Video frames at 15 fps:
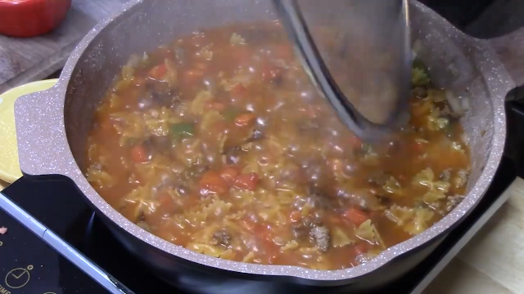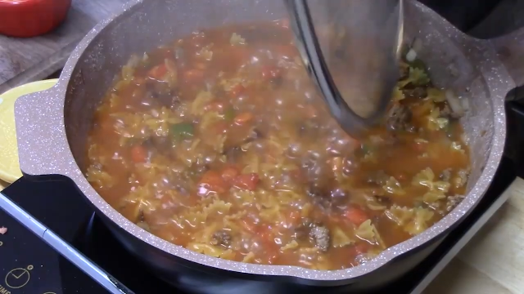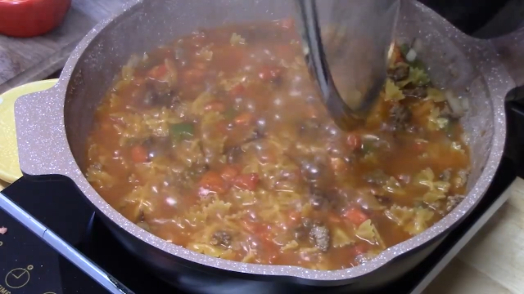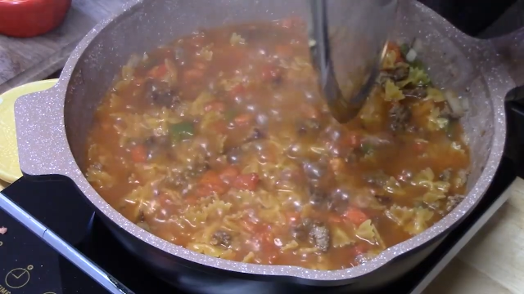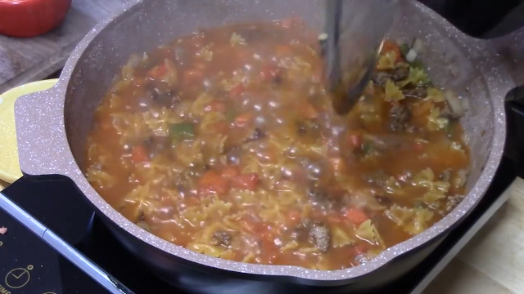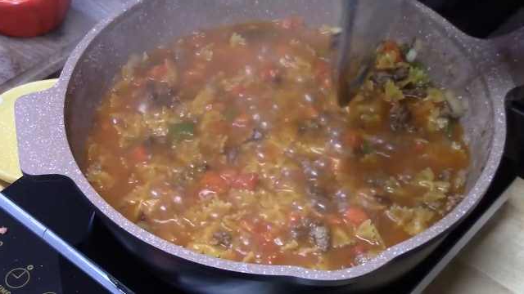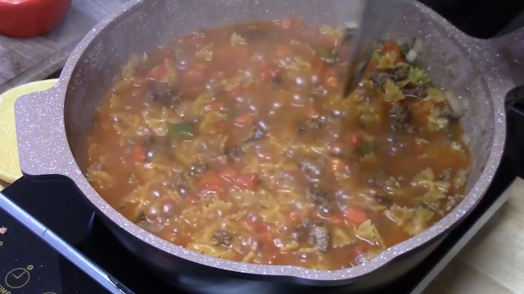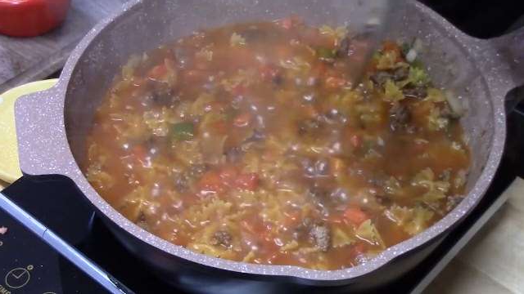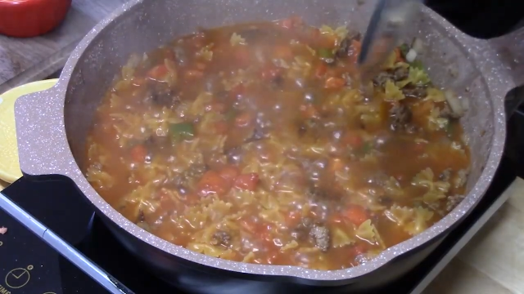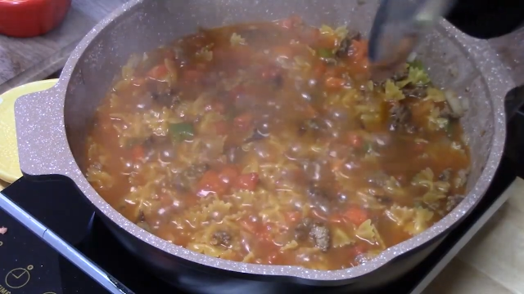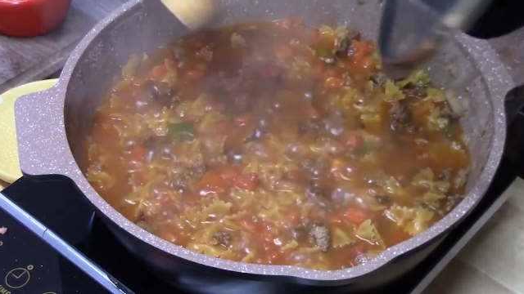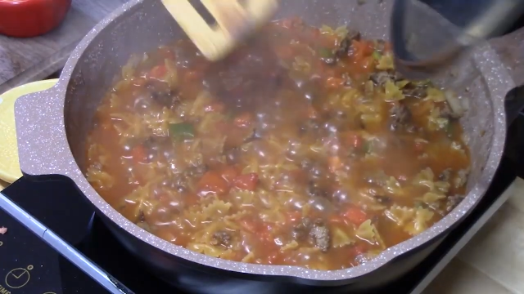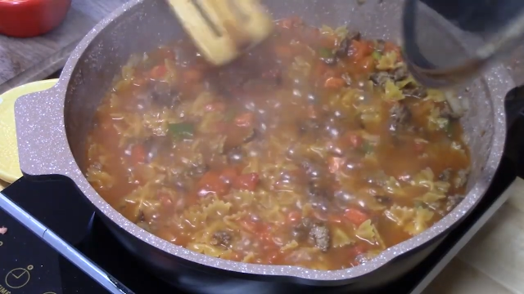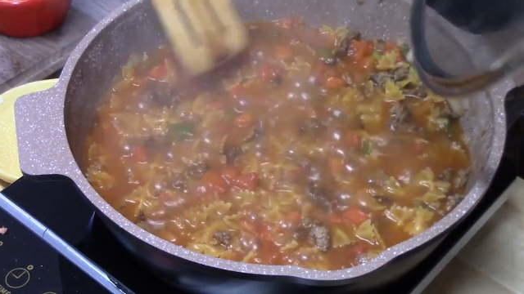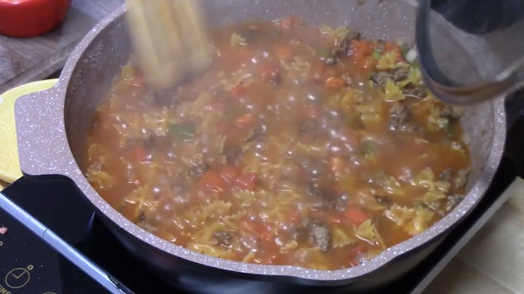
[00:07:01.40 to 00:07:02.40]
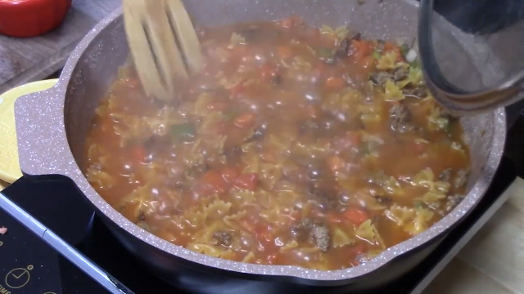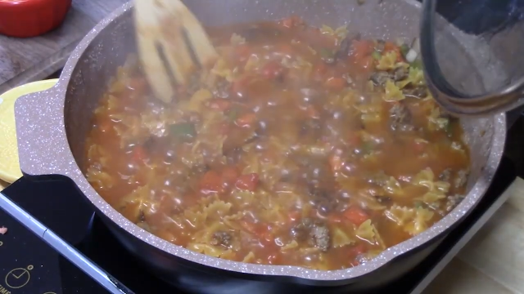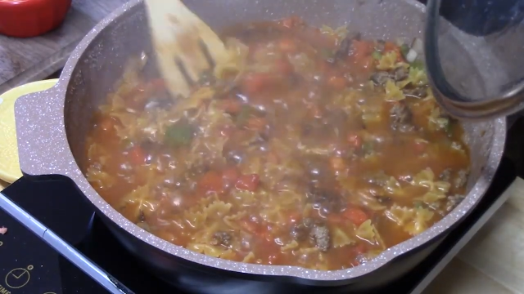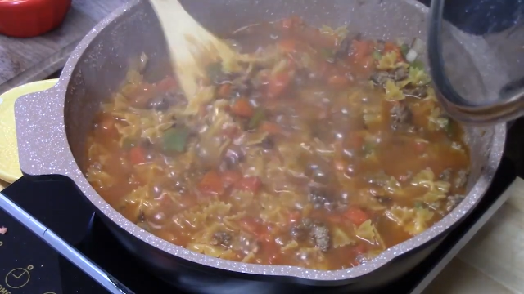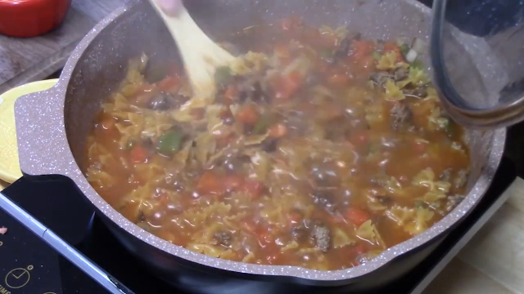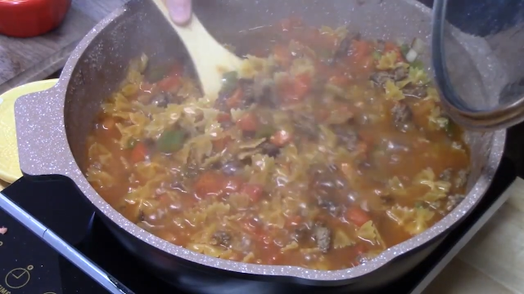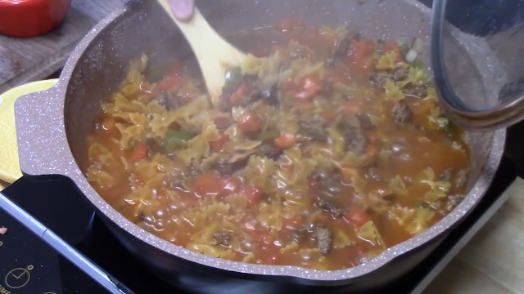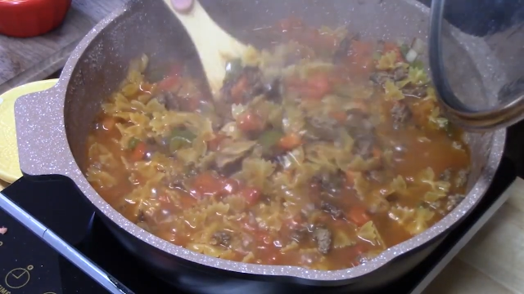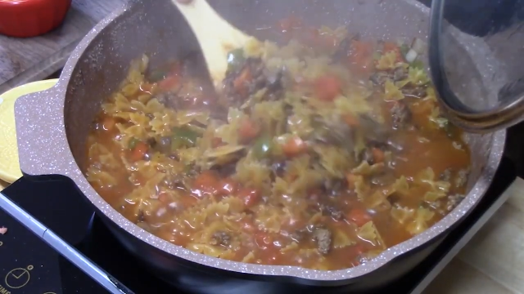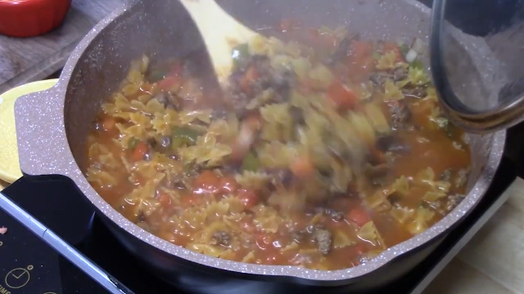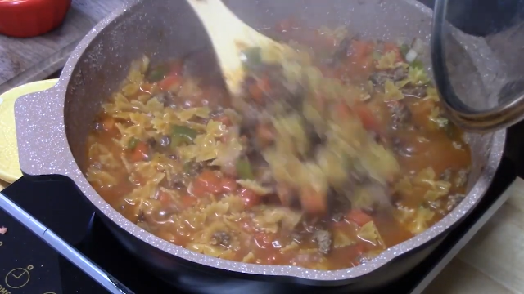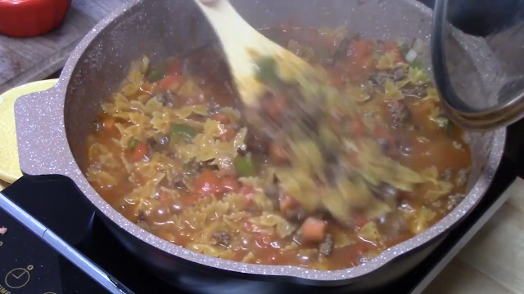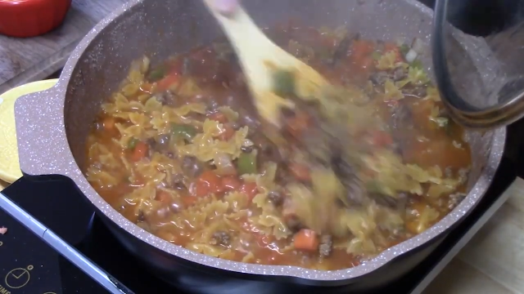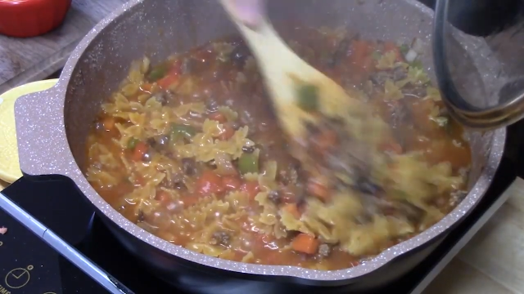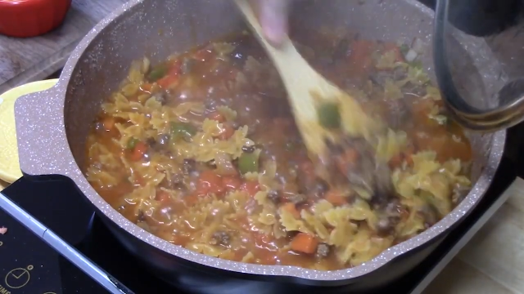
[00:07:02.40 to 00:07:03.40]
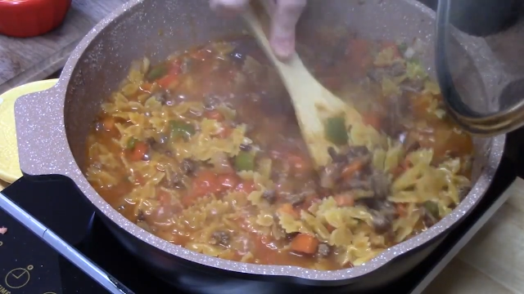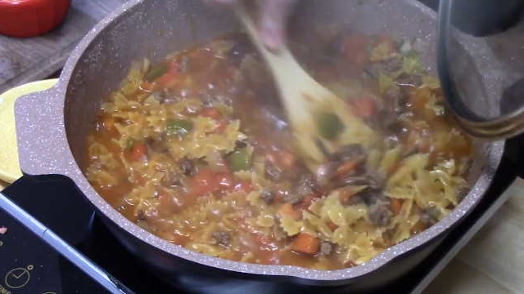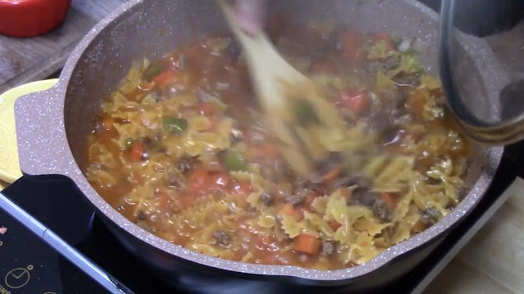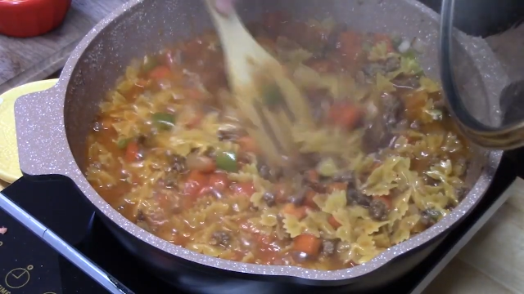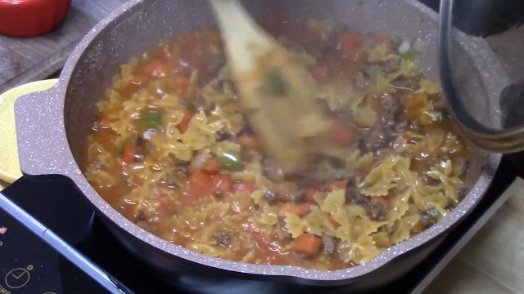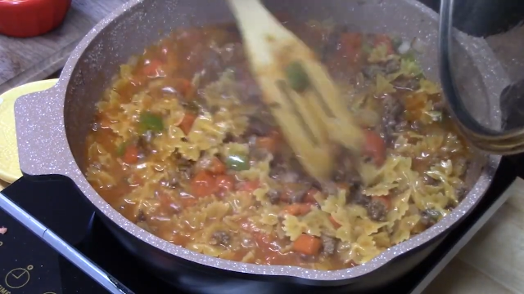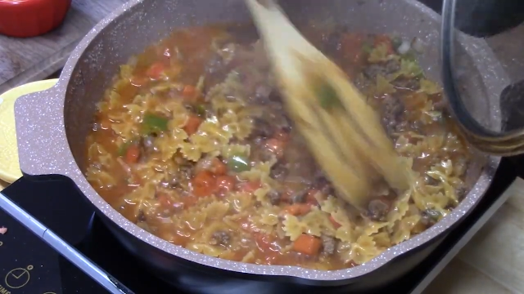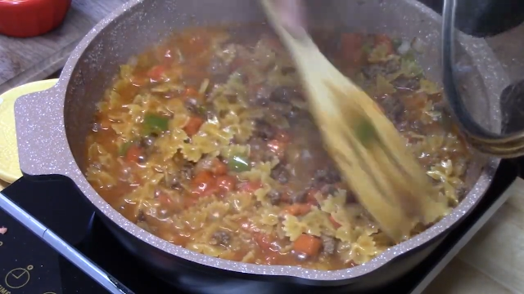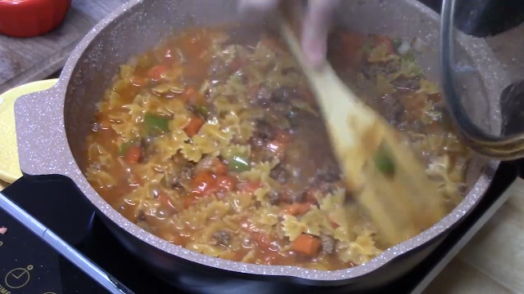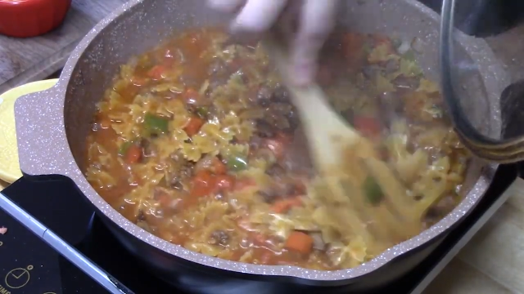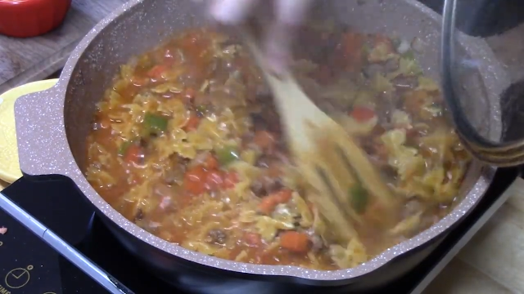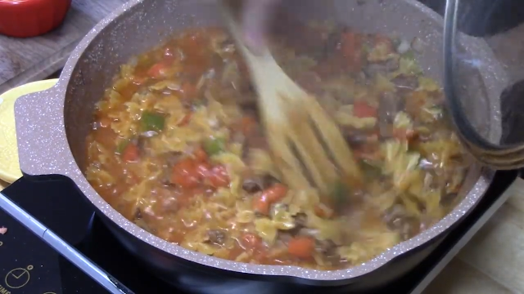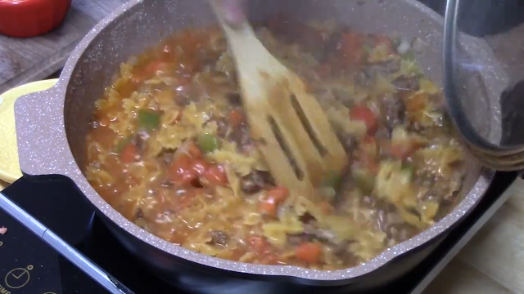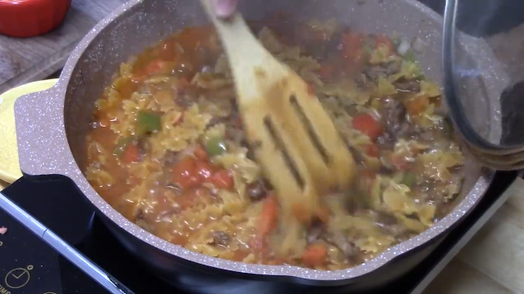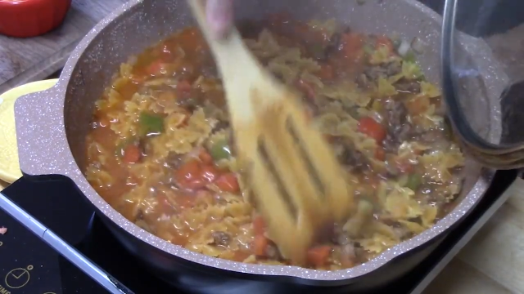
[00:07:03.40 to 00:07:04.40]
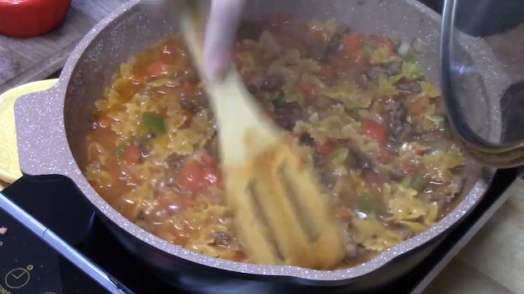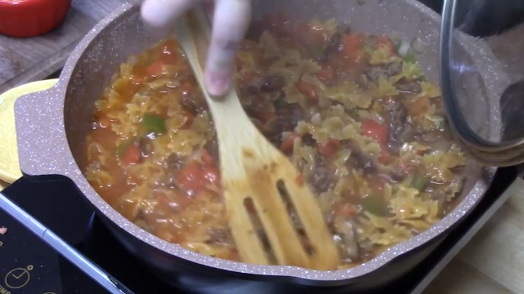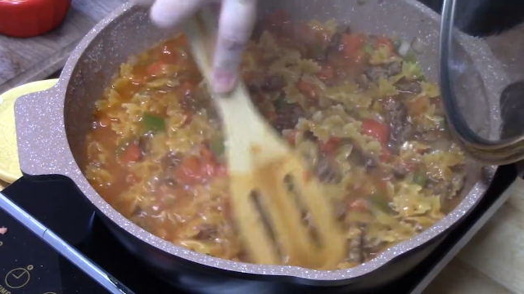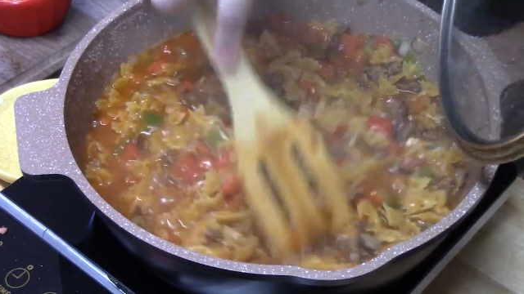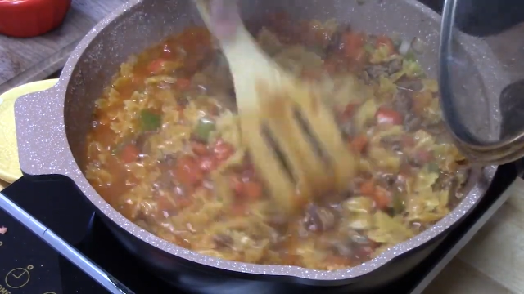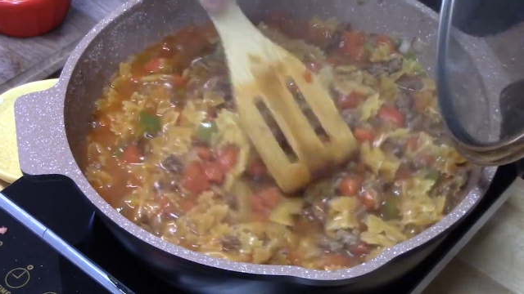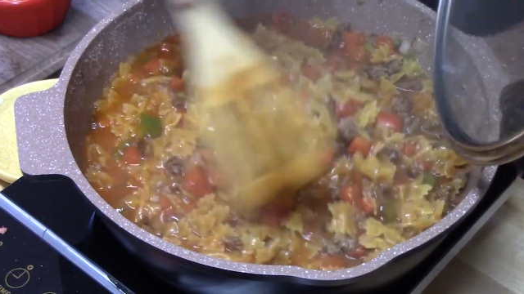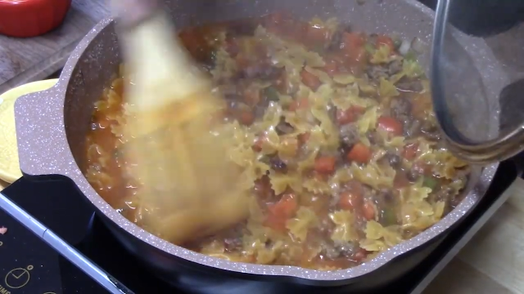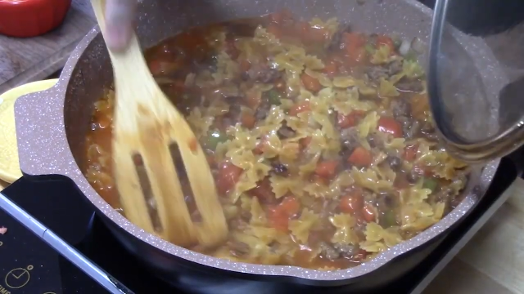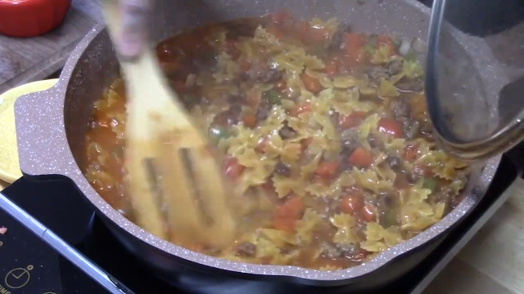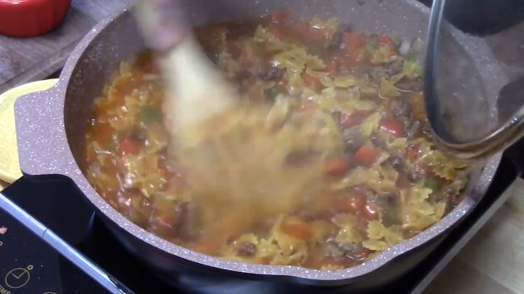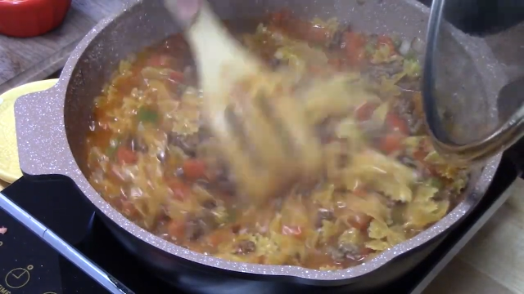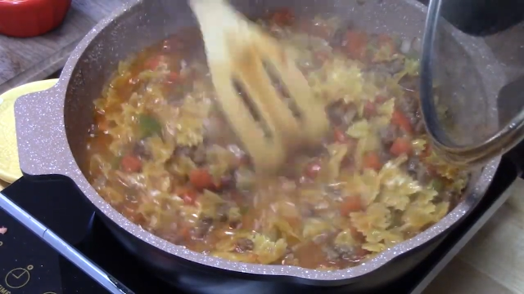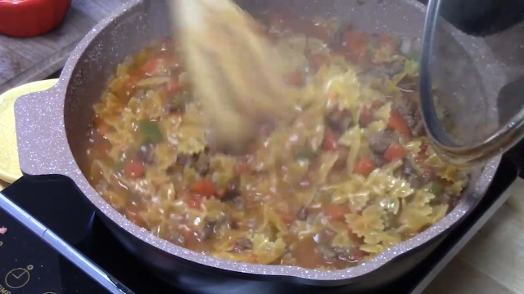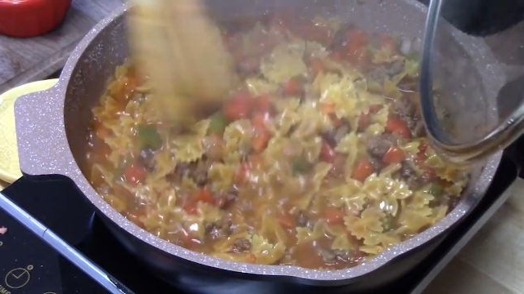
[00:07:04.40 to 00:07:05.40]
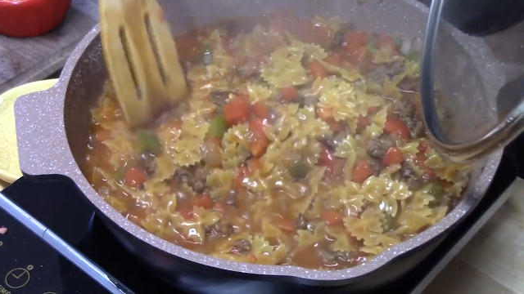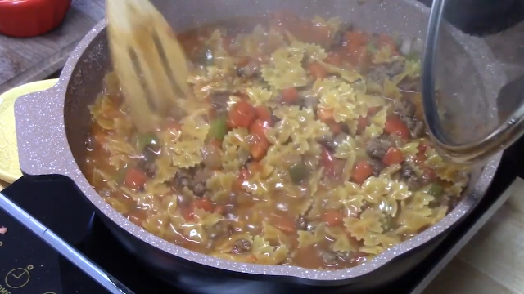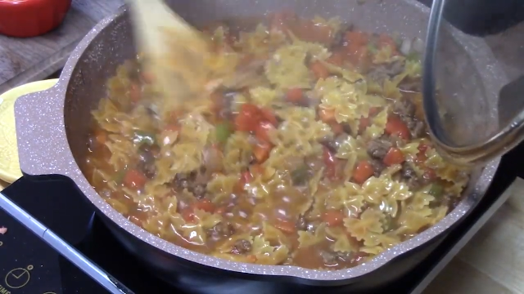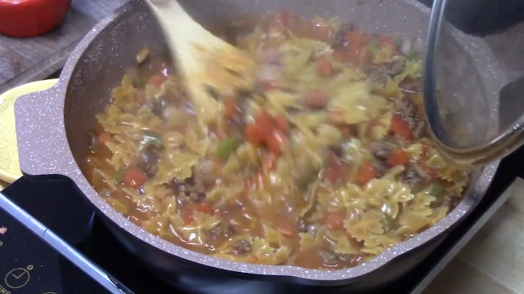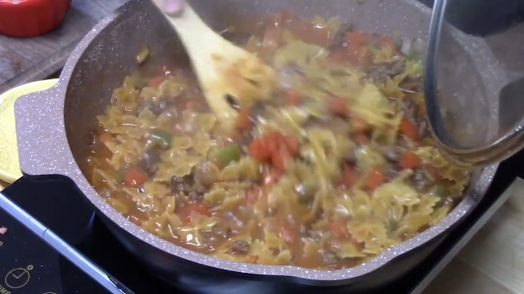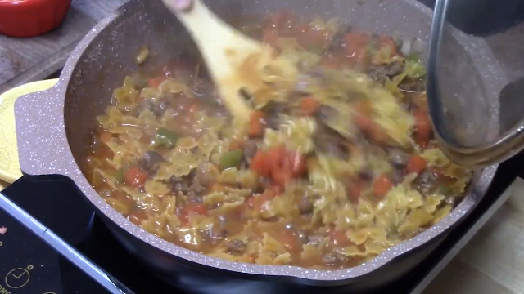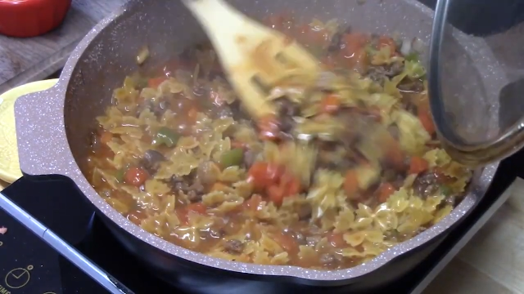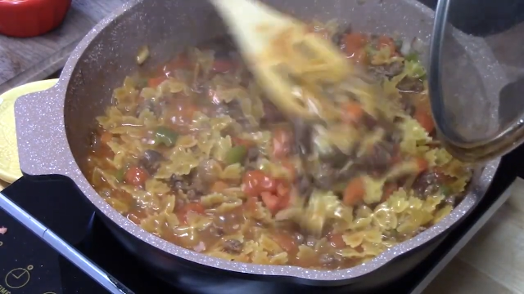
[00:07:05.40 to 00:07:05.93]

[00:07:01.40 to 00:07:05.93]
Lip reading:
No face is visible, so there are no lips to read.